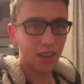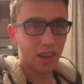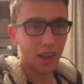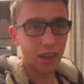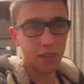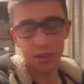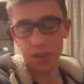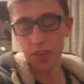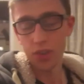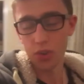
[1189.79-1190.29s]
I've
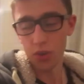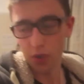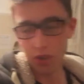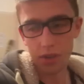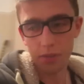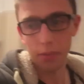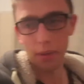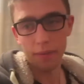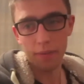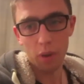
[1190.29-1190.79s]
exhausted
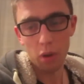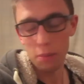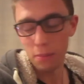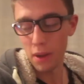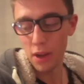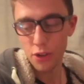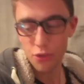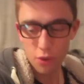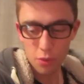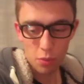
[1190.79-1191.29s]
my phone
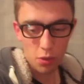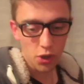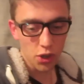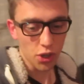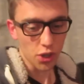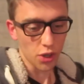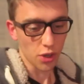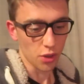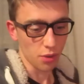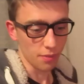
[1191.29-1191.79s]
battery watching
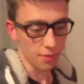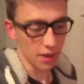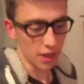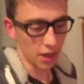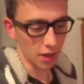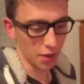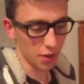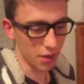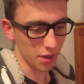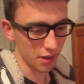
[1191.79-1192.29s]
YouTube
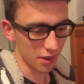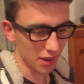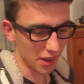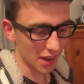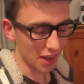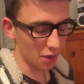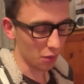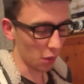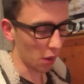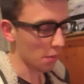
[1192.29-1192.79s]
videos.
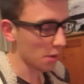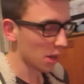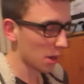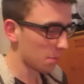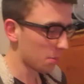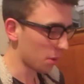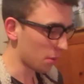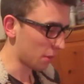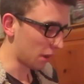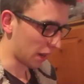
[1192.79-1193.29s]
When am I going to
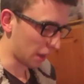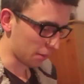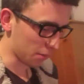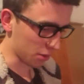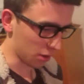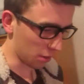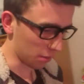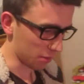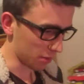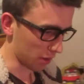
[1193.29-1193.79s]
put my
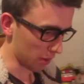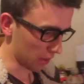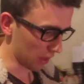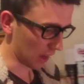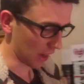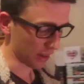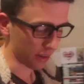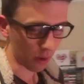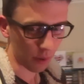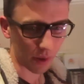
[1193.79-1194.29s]
laptop so that I
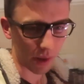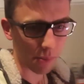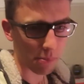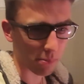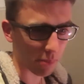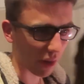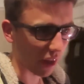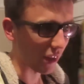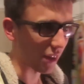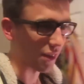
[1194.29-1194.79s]
don't get
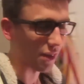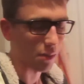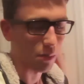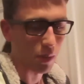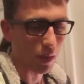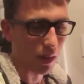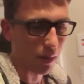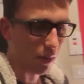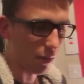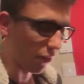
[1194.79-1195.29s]
blinded with
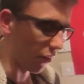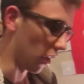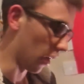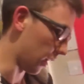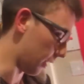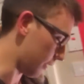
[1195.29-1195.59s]
it overnight?